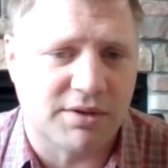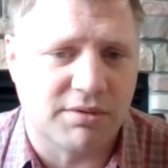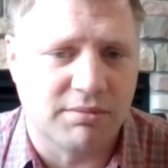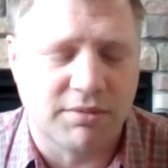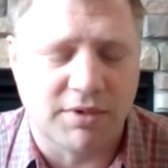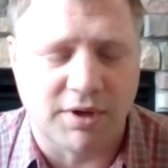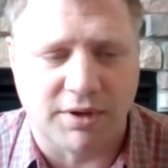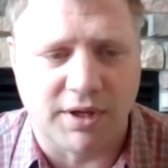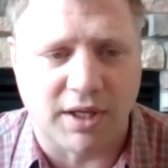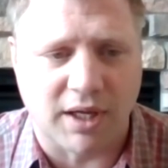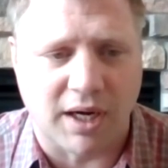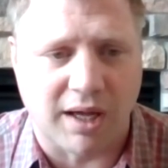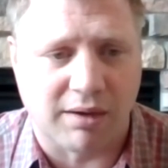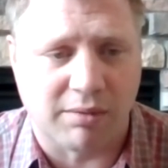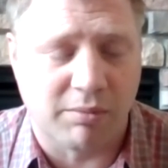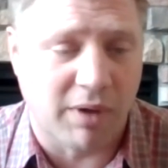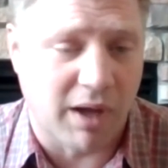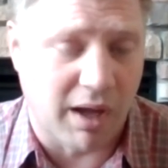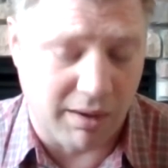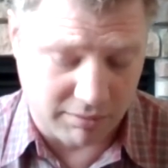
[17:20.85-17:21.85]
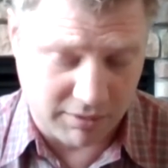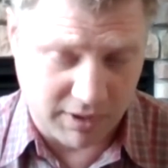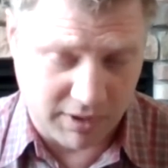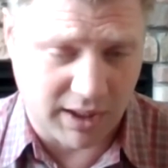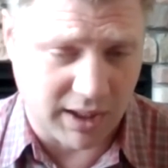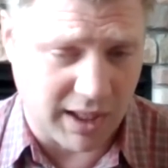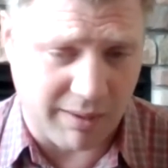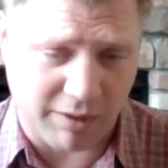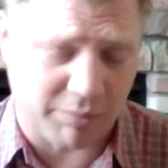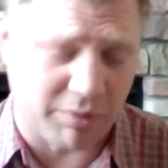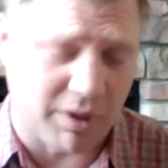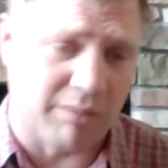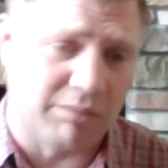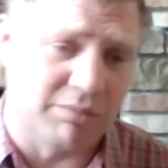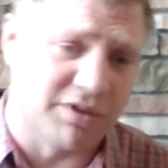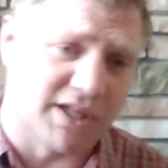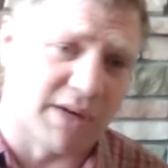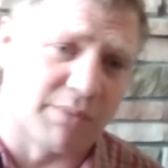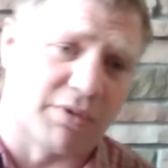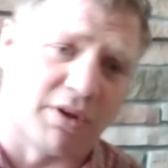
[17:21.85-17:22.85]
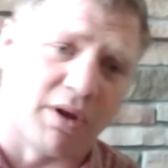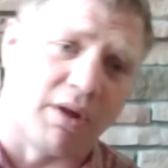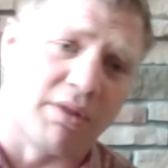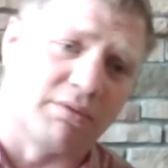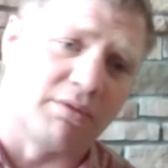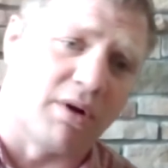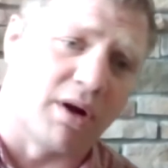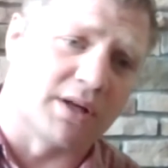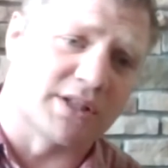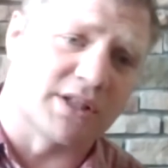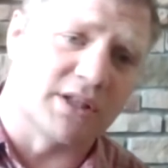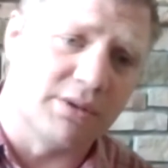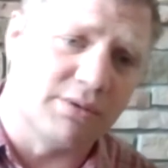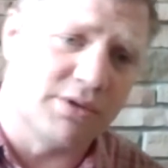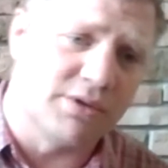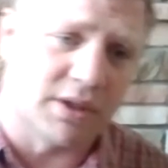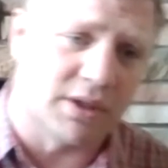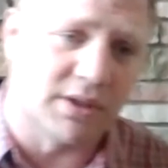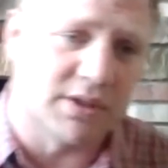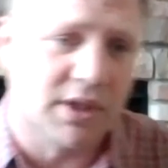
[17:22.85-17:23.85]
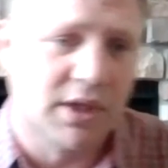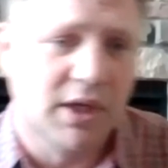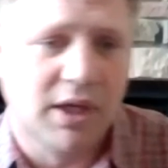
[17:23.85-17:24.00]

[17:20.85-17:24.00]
their economic problems, and with all the wrong solutions.